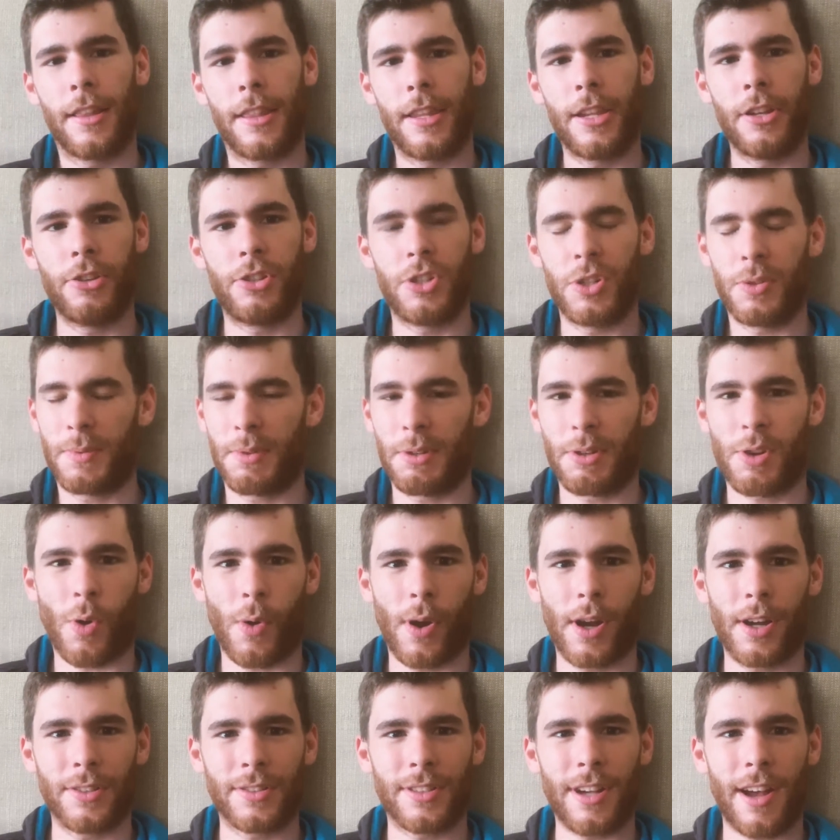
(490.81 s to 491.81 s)
The YouTube
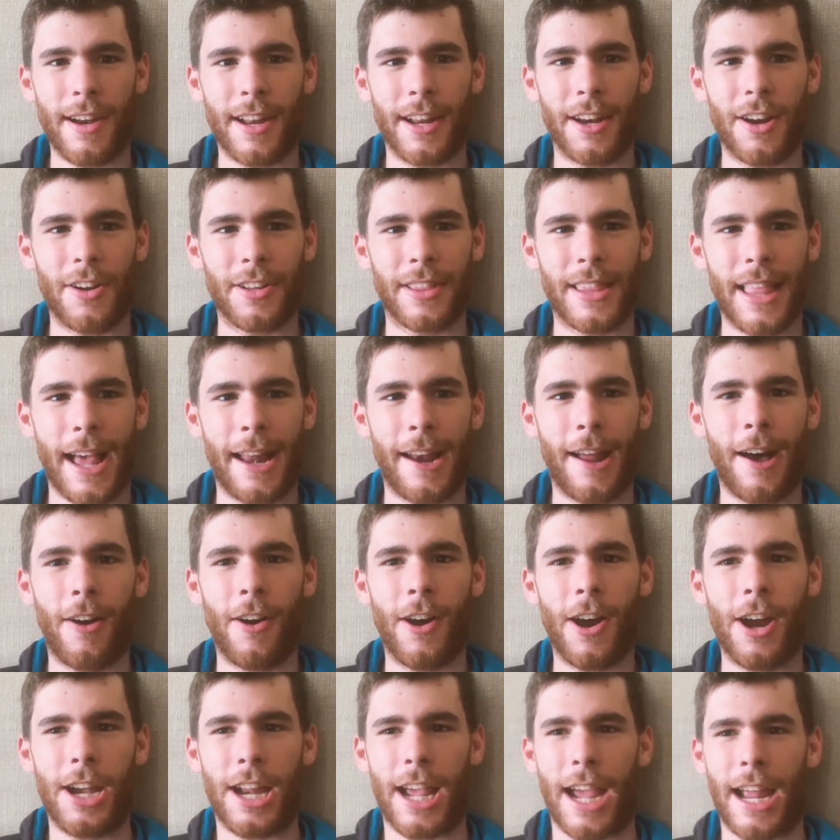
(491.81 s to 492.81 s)
tutorials on it aren't that
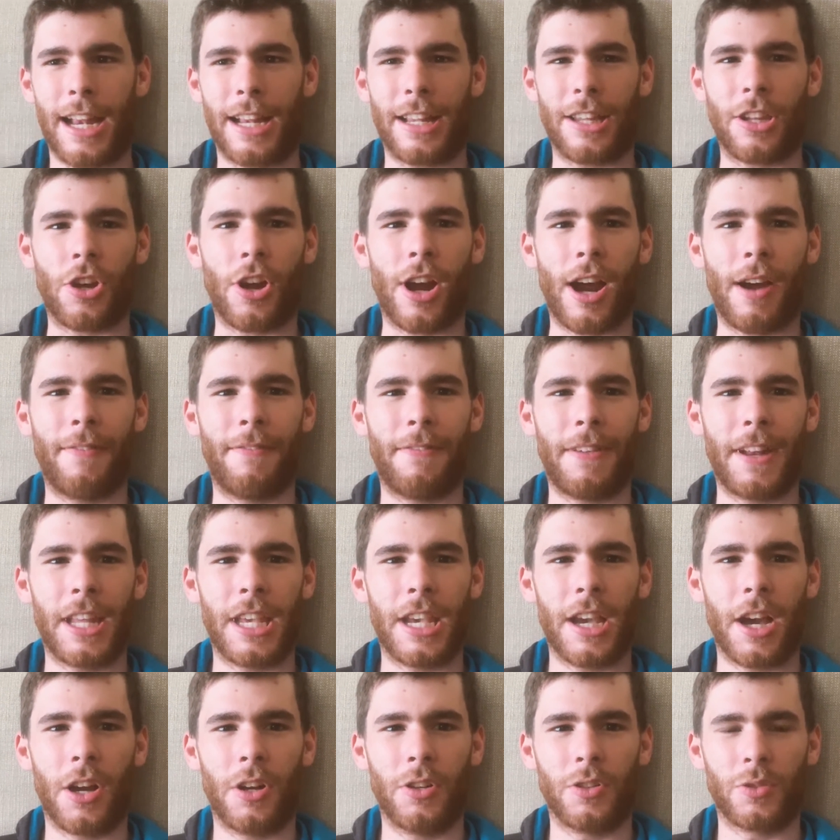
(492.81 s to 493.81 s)
hard and your
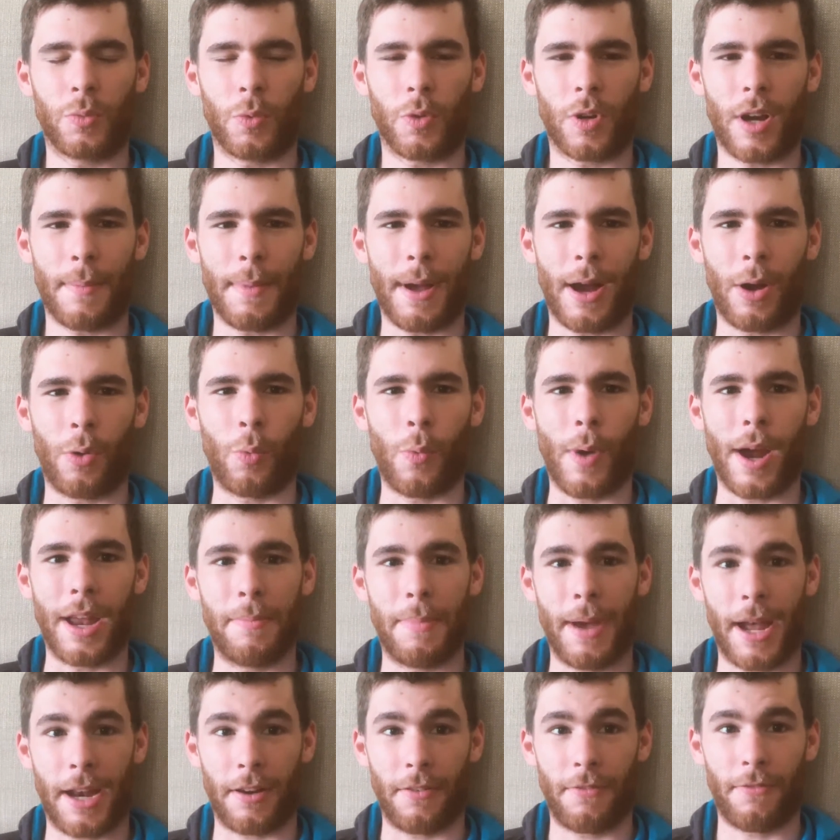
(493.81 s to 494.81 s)
videos will come out
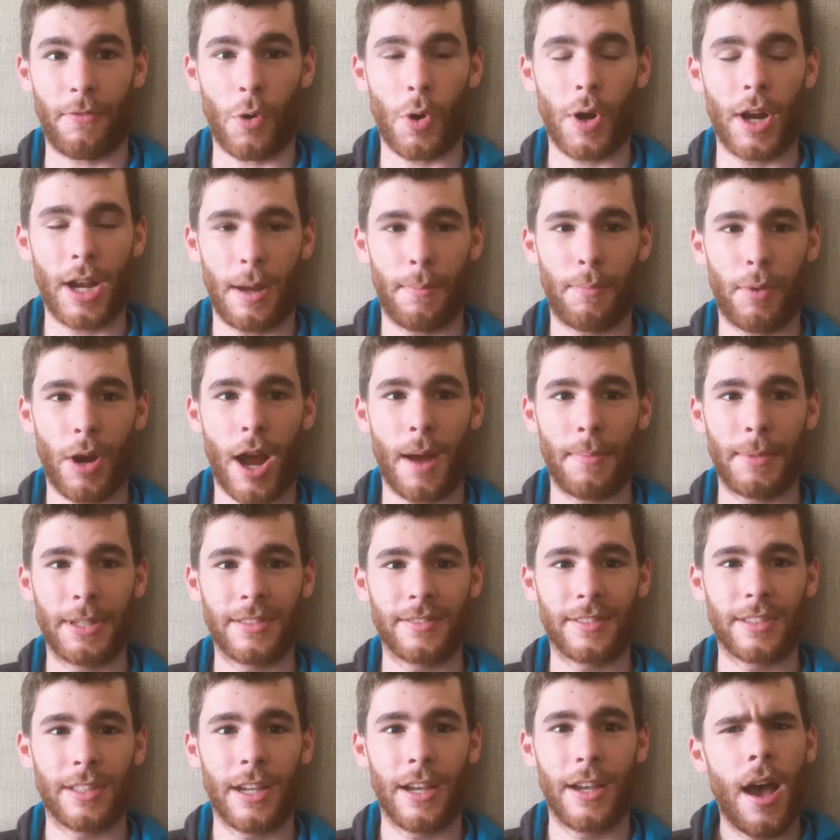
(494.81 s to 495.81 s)
way better for it, I
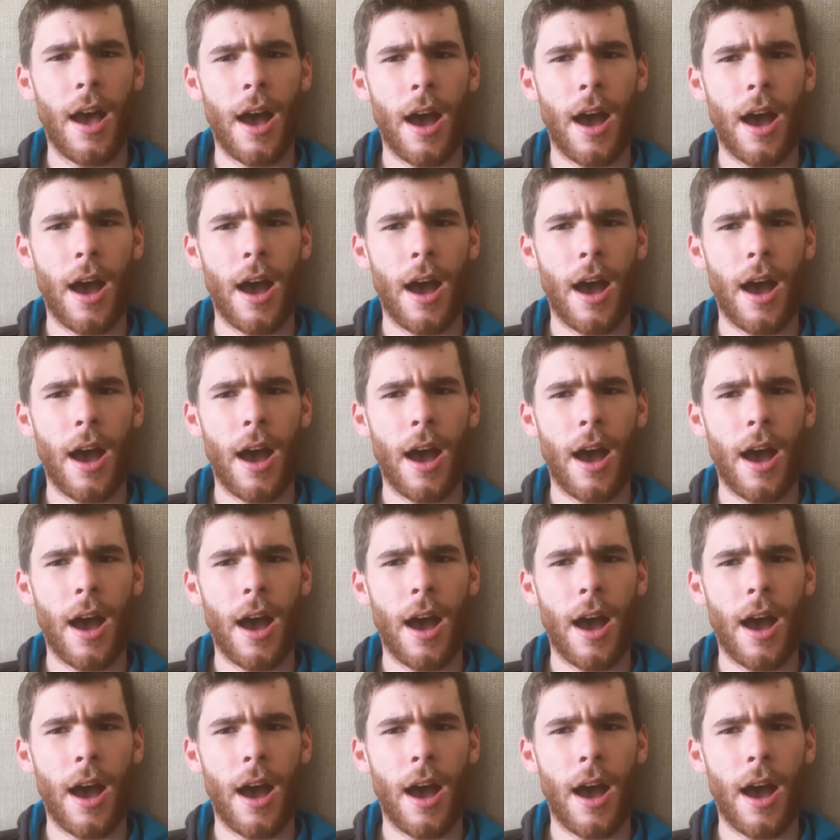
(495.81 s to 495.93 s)
promise.